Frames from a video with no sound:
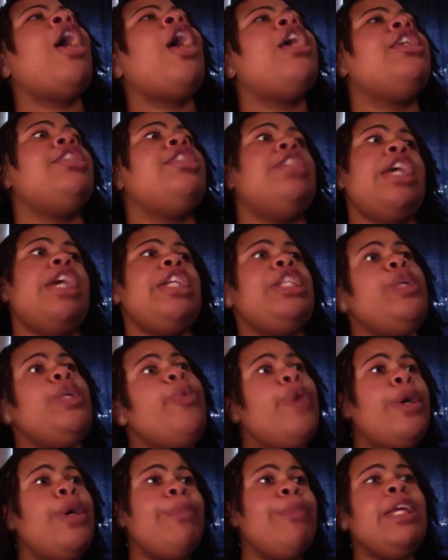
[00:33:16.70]
Jay-Z
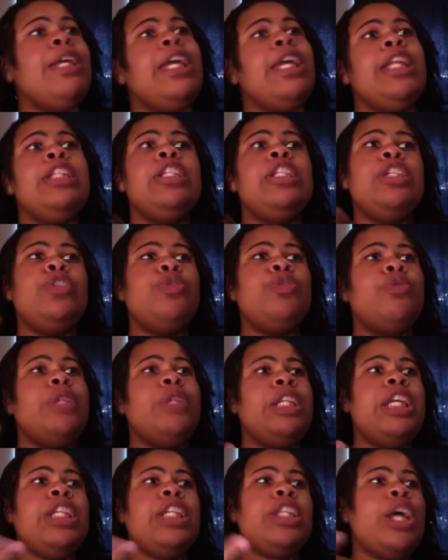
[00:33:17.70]
wanted me to do
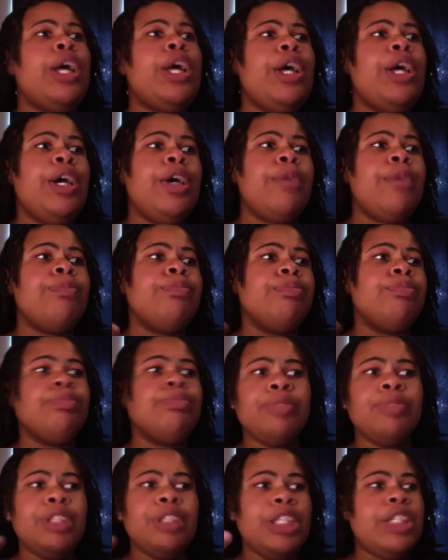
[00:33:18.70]
this um
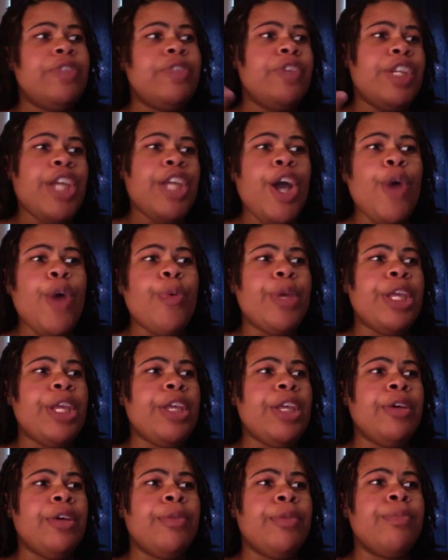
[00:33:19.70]
this video with
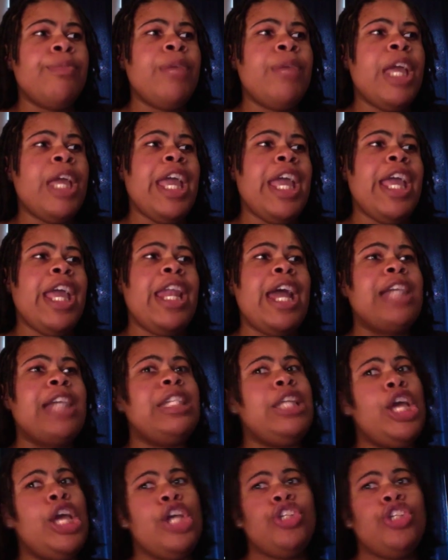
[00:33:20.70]
him and I
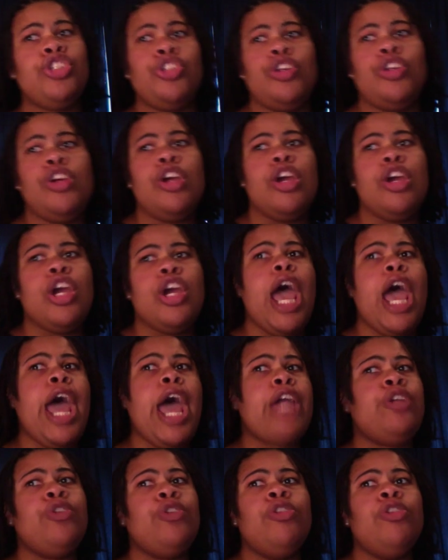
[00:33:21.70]
said, sure,
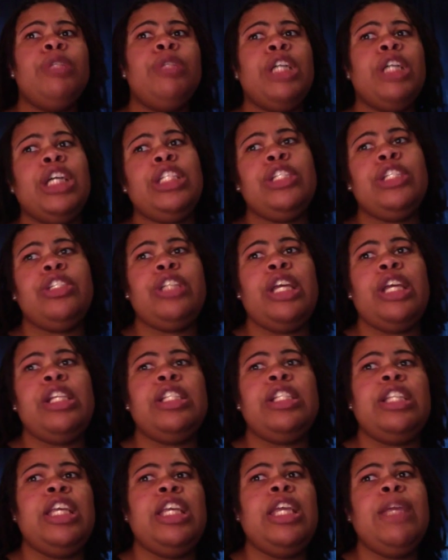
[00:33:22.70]
I do it because it's Jay
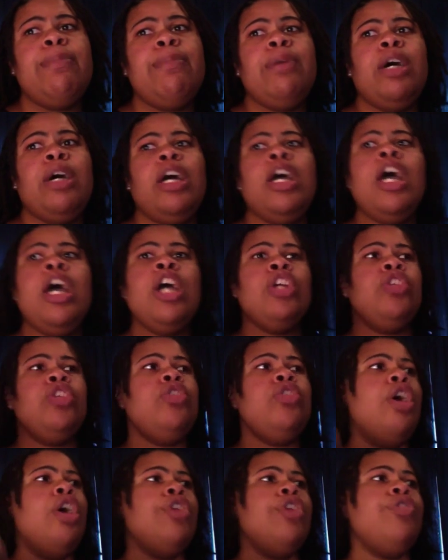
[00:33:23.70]
Z, but
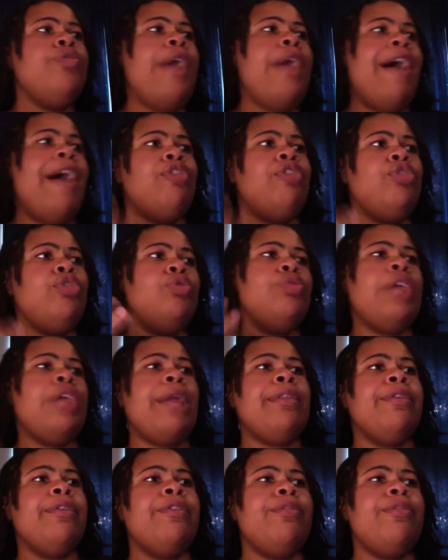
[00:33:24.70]
you know, you have to do
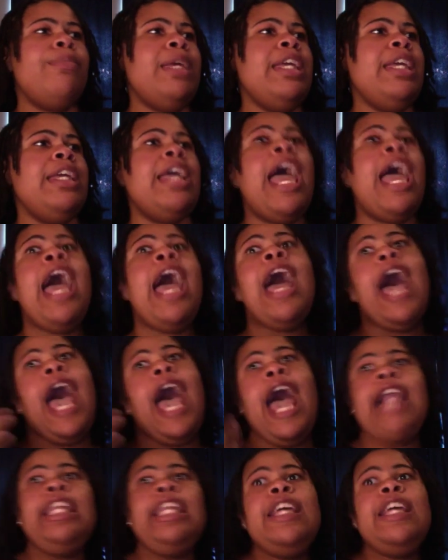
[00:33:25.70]
something for me.
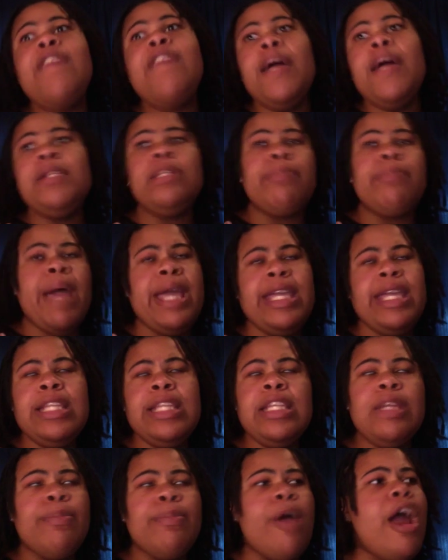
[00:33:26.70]
I lived up to my end
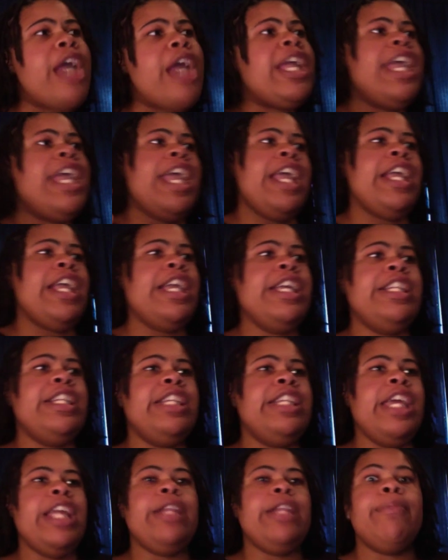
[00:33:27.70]
of the bargain, and he
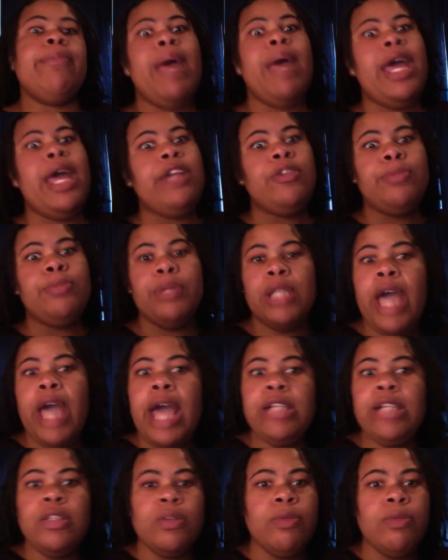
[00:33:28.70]
didn't. Mind you,
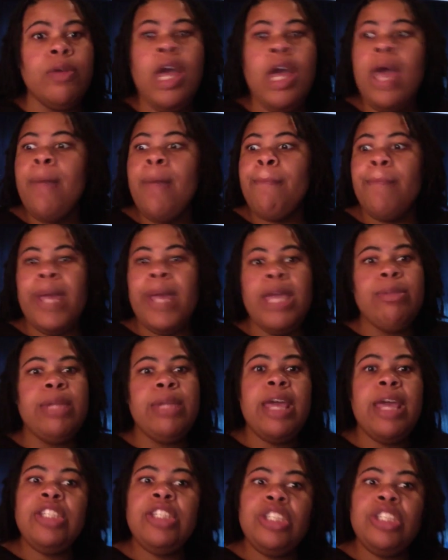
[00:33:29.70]
Picasso, baby,
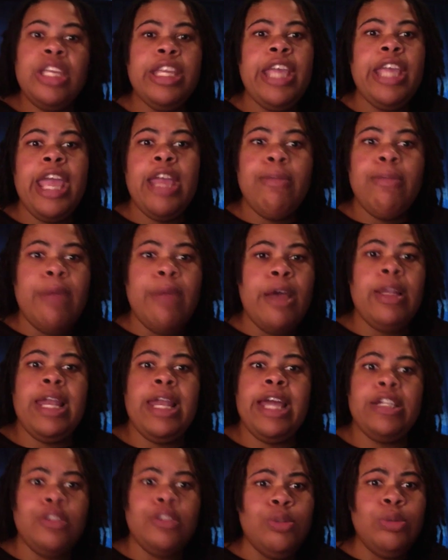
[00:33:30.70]
that shit came out
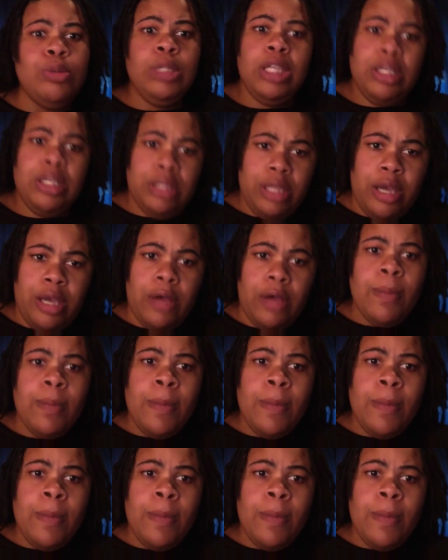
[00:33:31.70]
like two years ago.